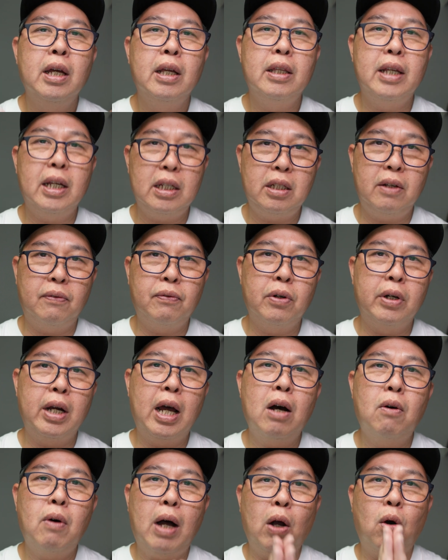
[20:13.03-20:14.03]
That's it for
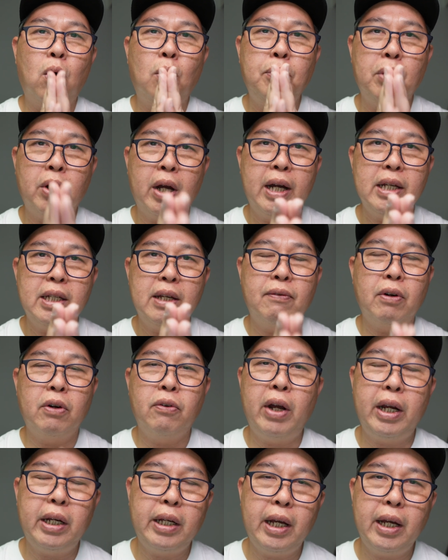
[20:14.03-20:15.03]
now. I hope you guys have a
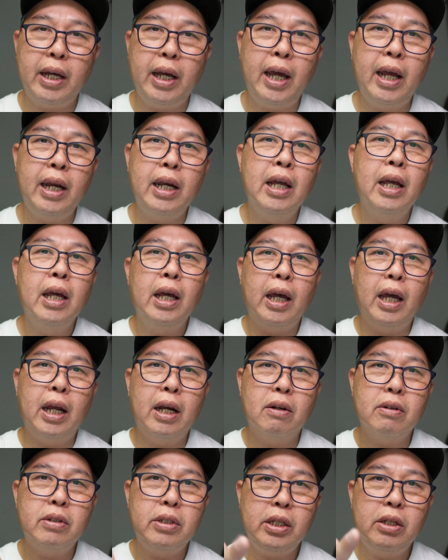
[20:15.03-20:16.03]
great day ahead, and
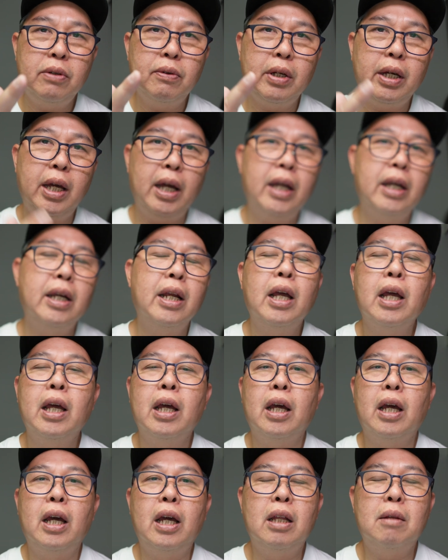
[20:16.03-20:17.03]
I'll see you again
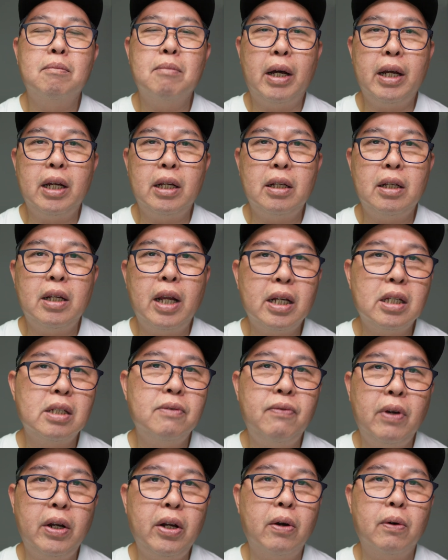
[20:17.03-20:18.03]
in my next
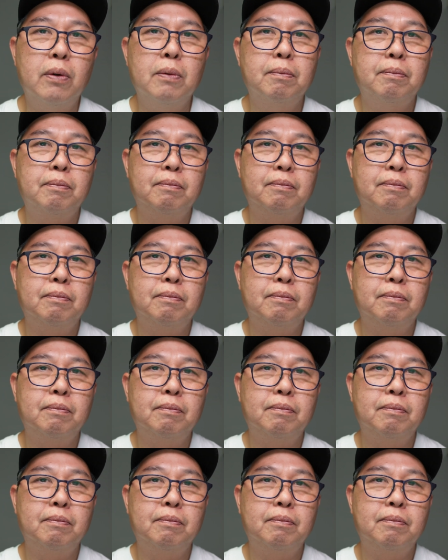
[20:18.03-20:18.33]
video.